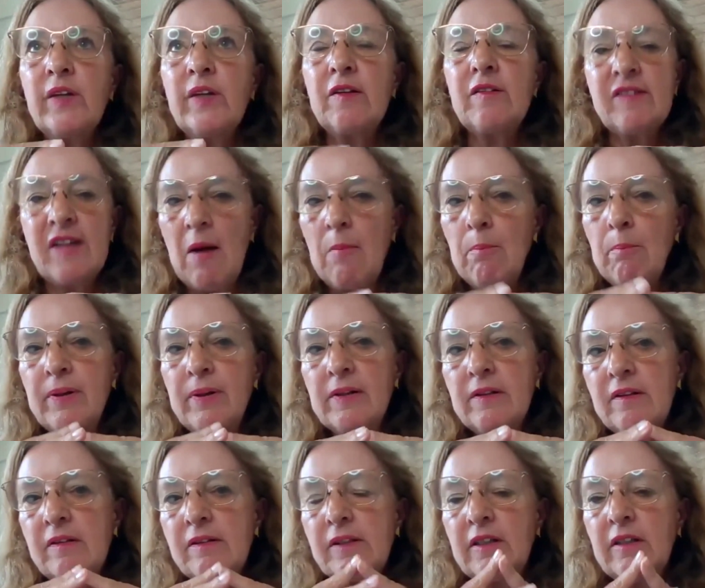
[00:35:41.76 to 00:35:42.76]

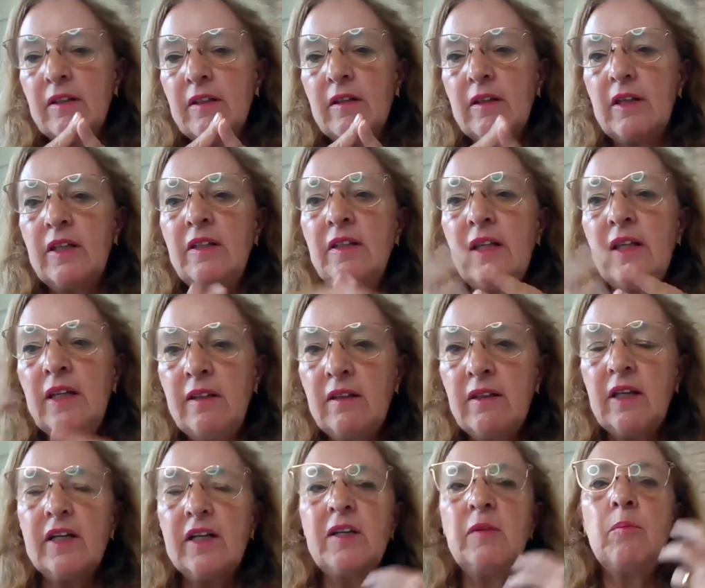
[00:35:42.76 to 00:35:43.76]
examples in
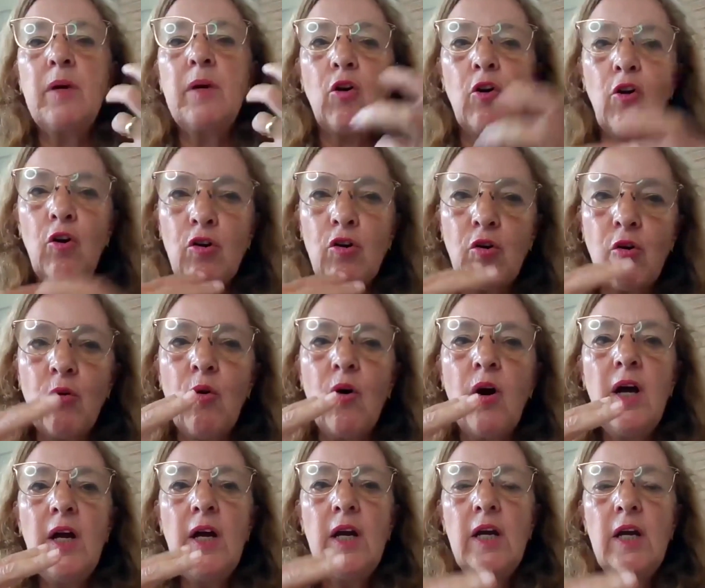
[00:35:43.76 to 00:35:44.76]
India, in
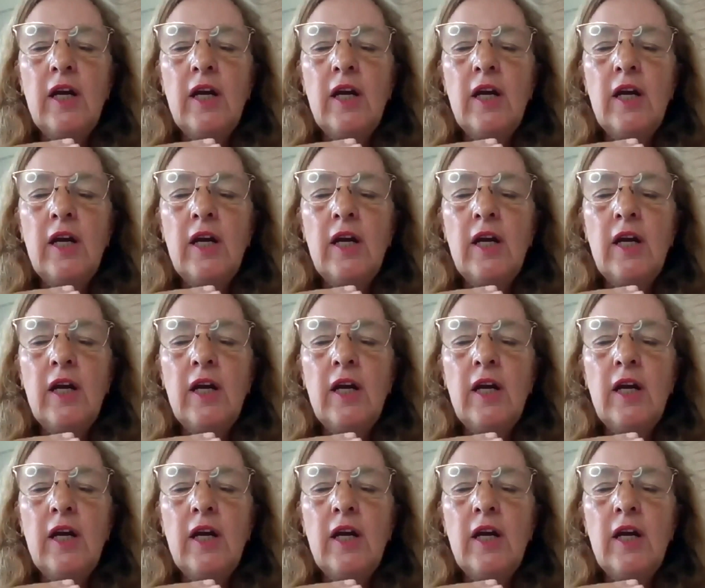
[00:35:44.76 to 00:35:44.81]
Morocco.